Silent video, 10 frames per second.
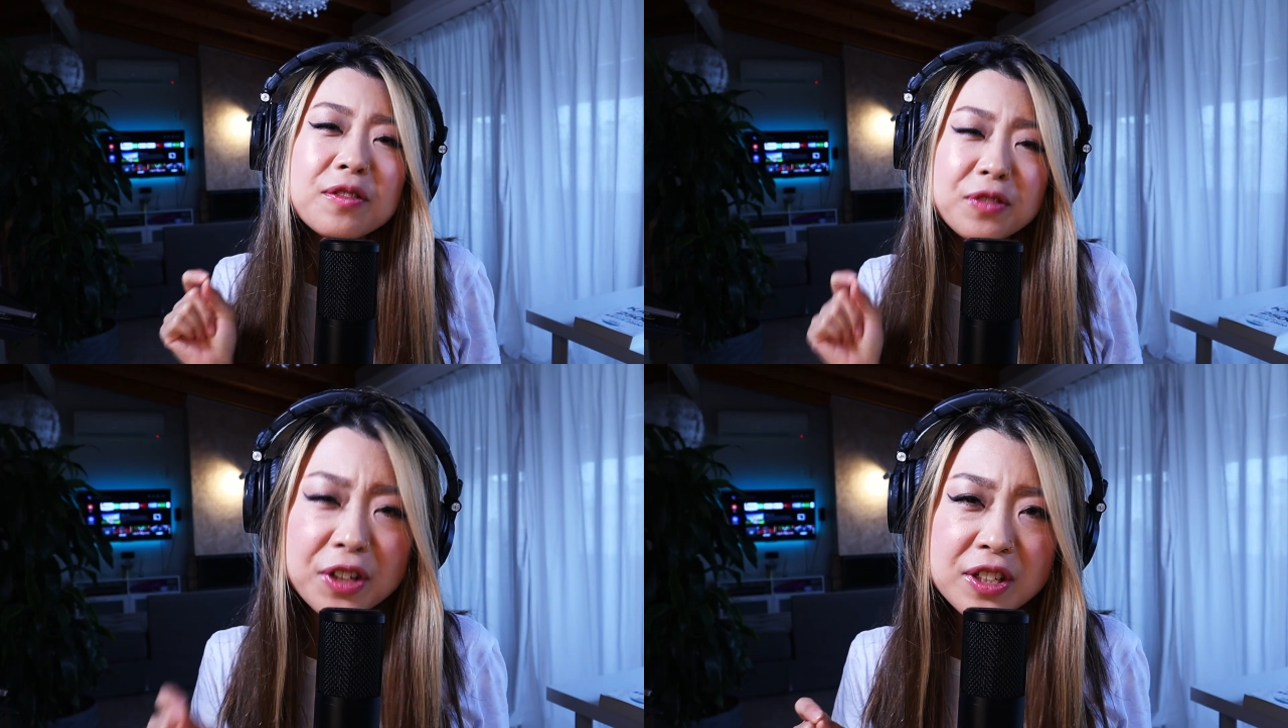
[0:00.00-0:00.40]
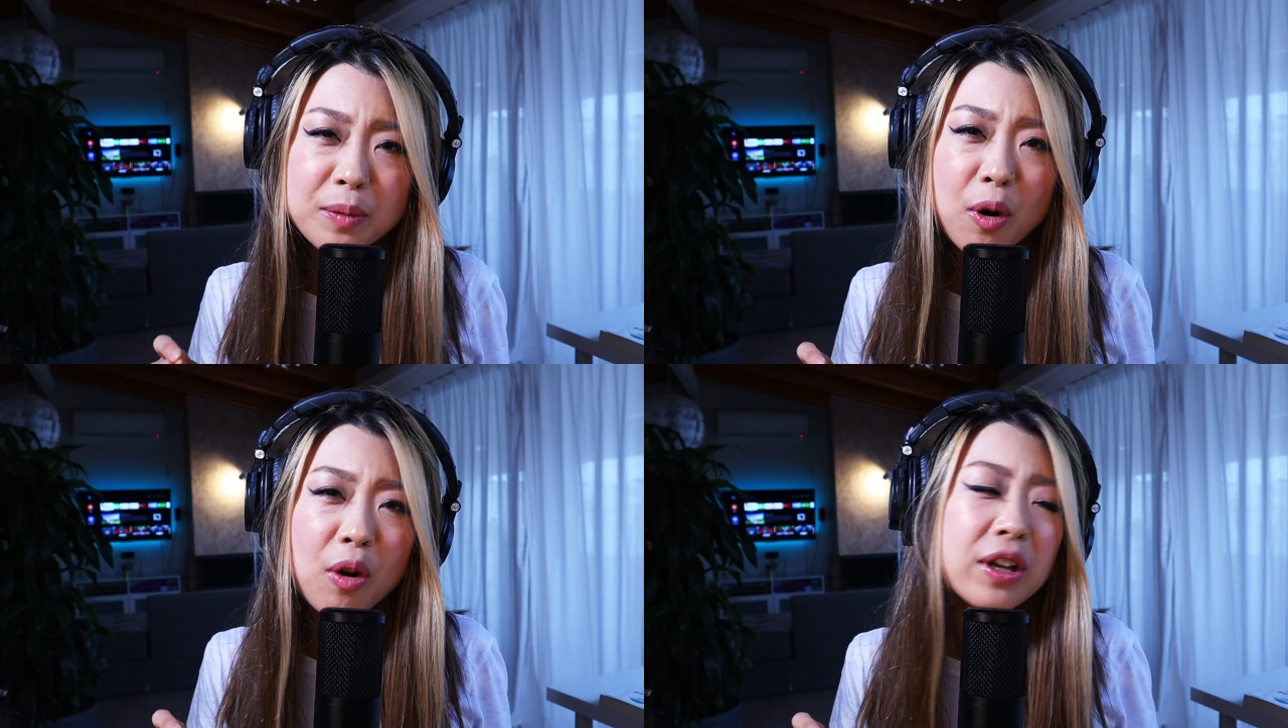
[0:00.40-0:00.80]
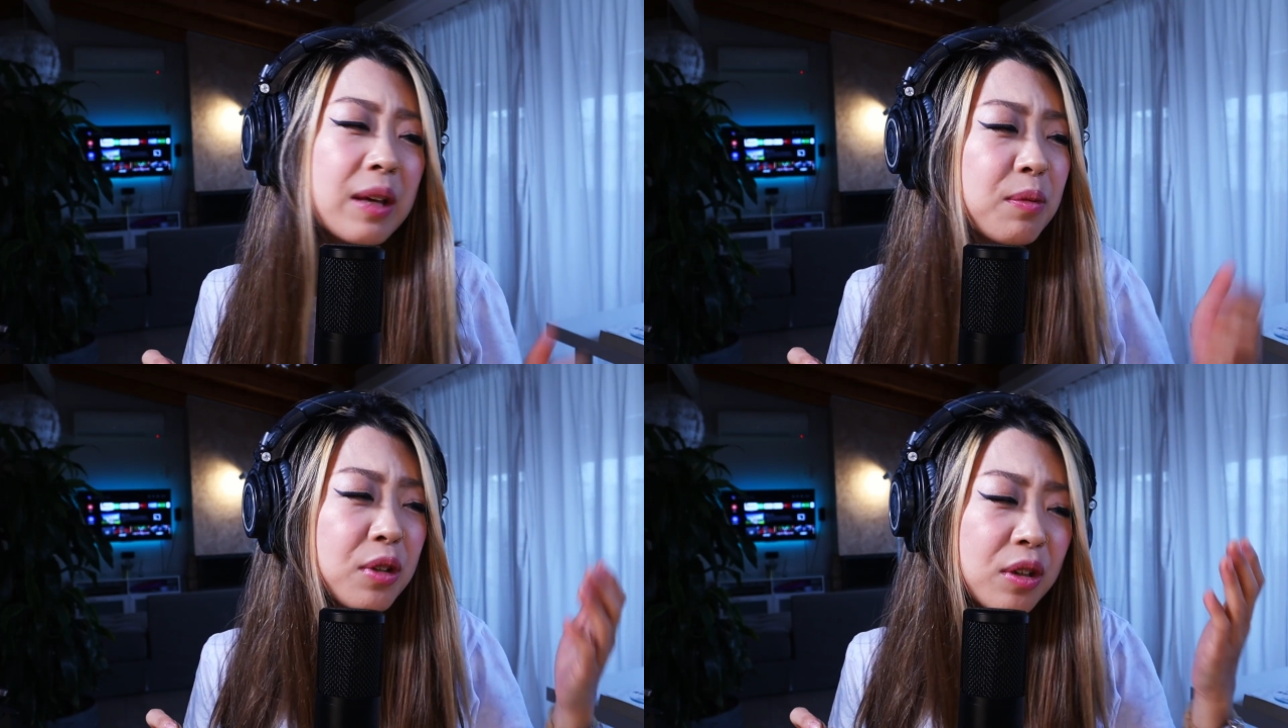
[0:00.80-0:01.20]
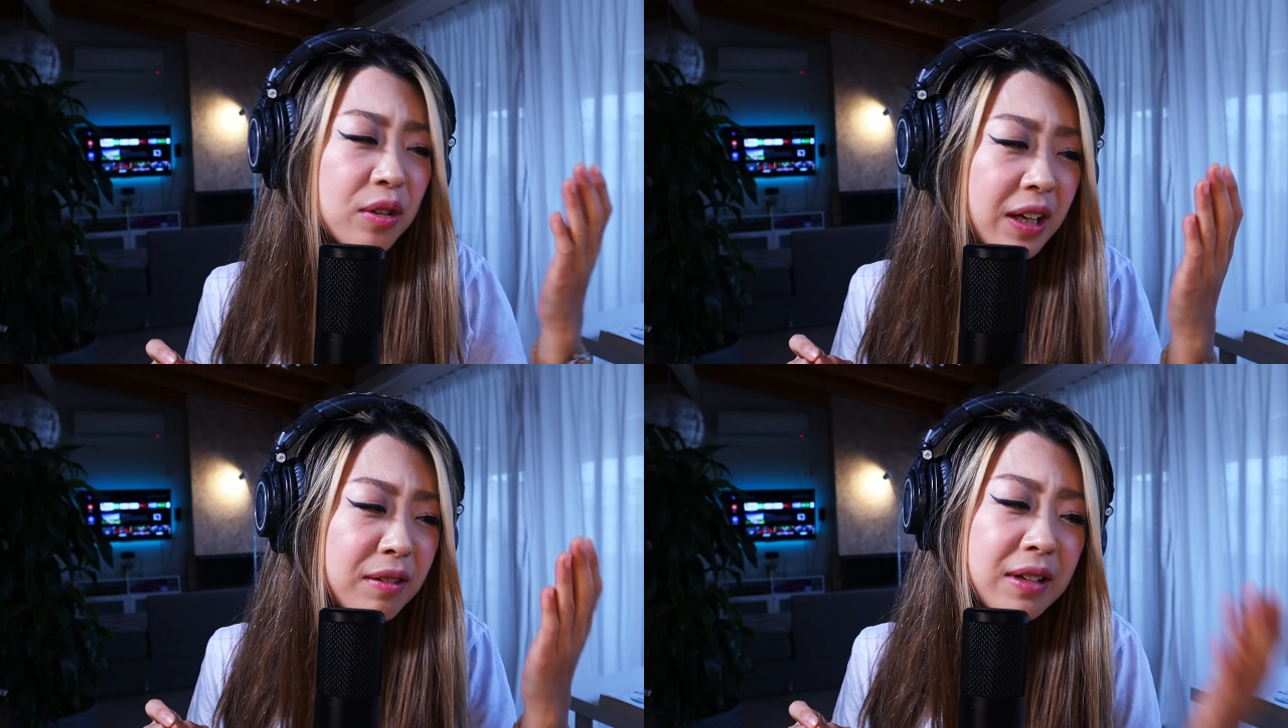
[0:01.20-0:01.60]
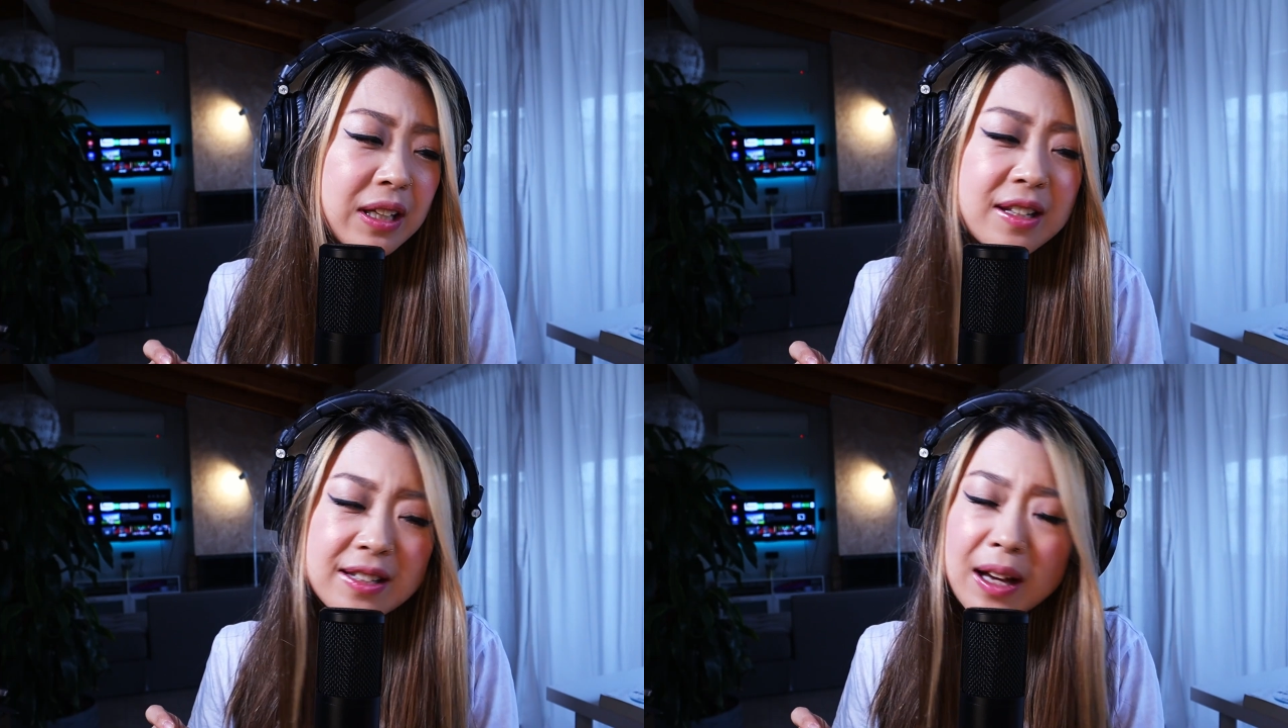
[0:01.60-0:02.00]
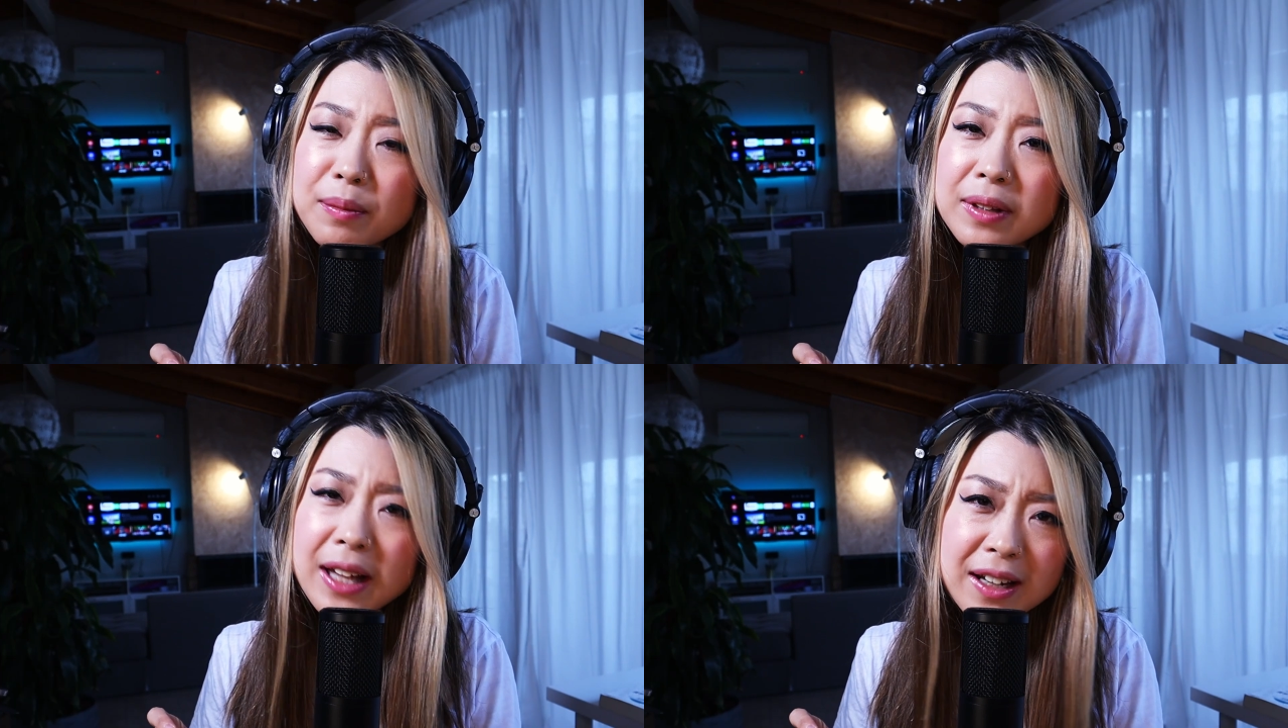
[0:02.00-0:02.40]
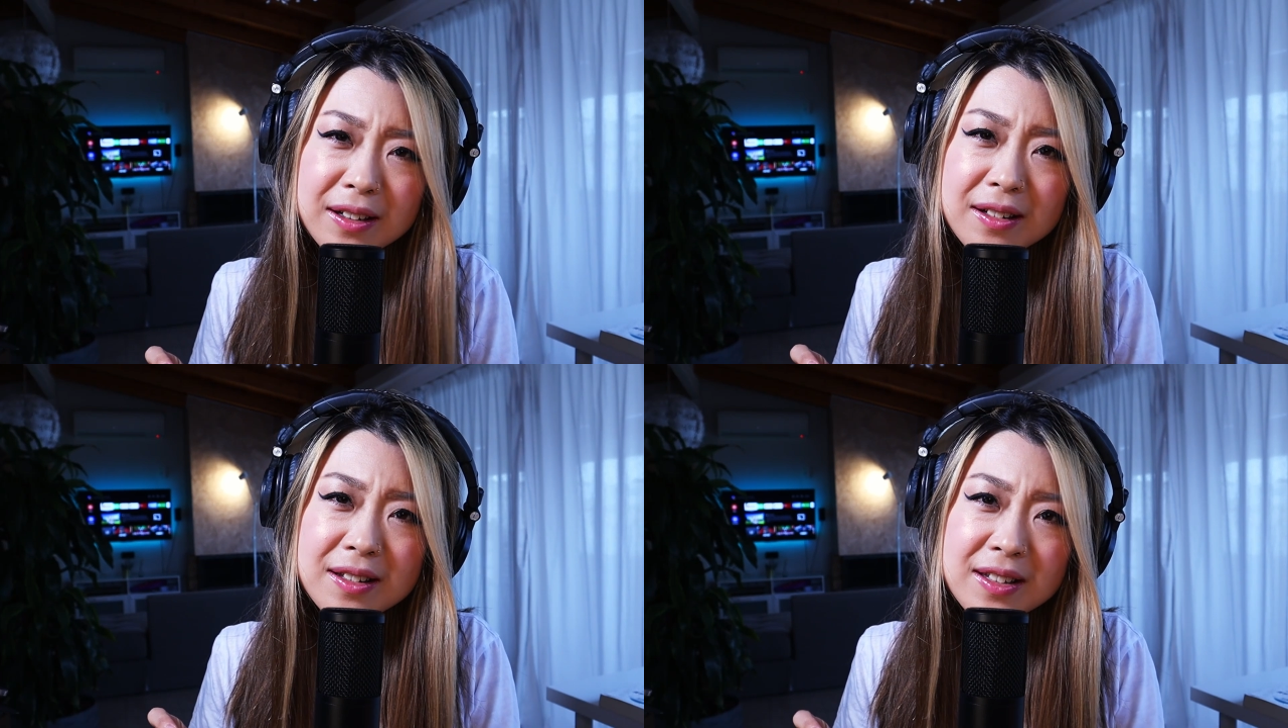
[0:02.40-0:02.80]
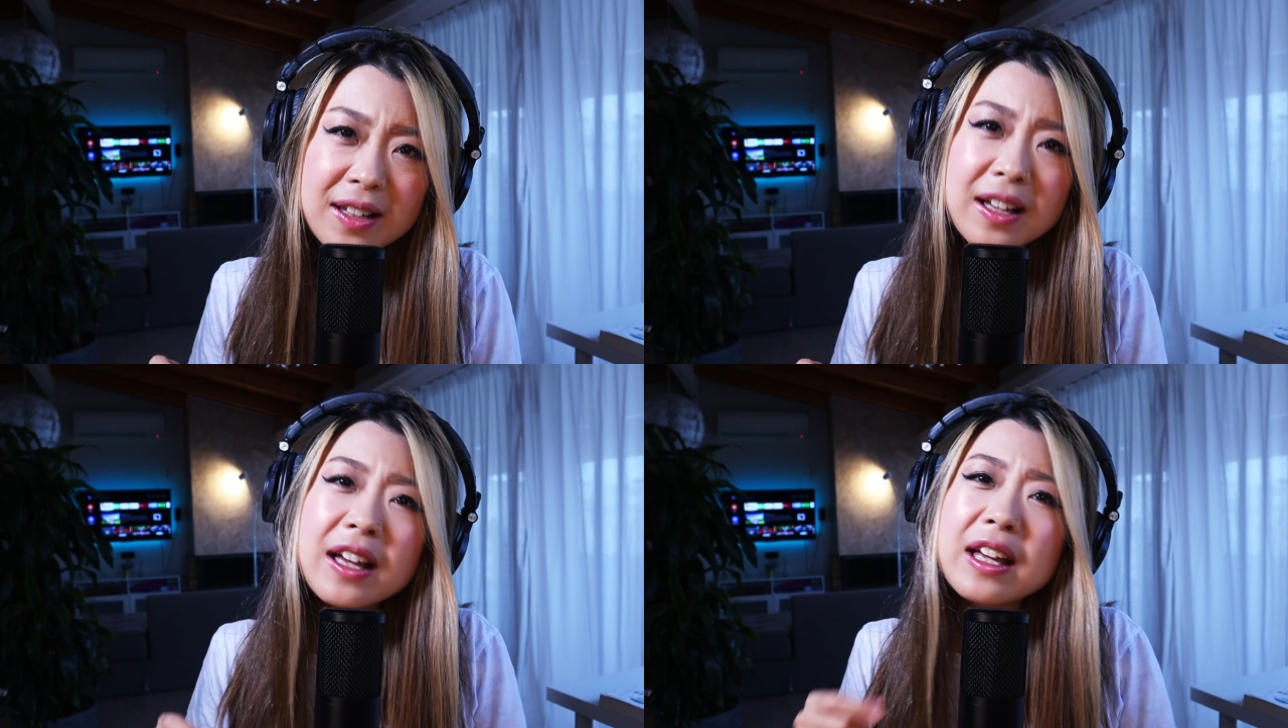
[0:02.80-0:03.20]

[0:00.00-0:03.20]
First of all, even you can read some letters.